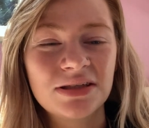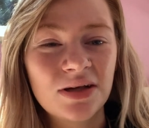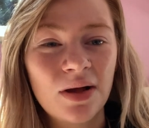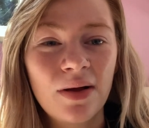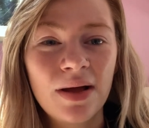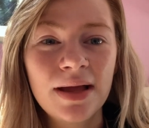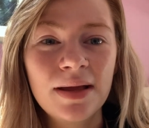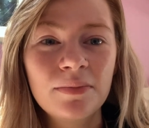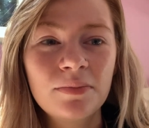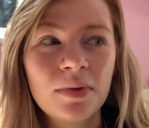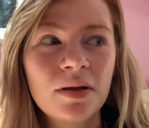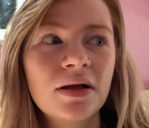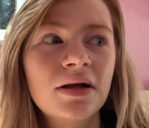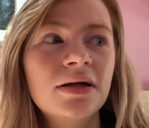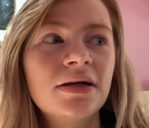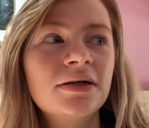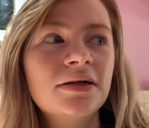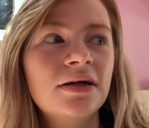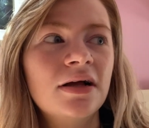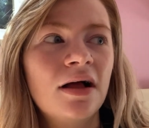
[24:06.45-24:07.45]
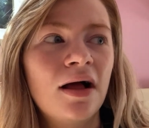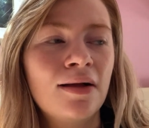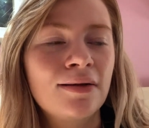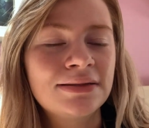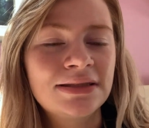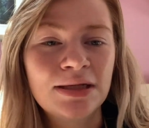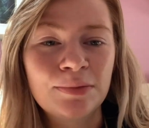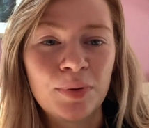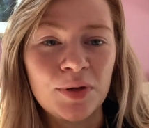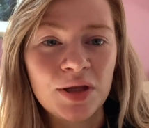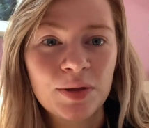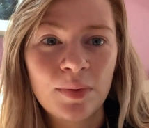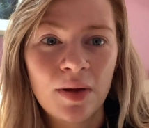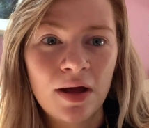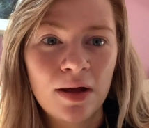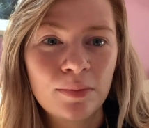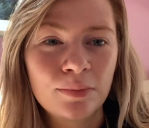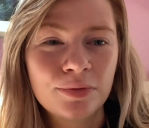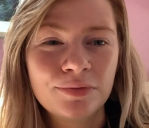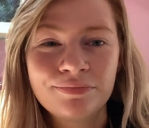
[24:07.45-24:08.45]
time, I'll still put them
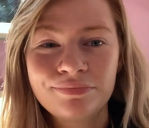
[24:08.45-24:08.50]
up,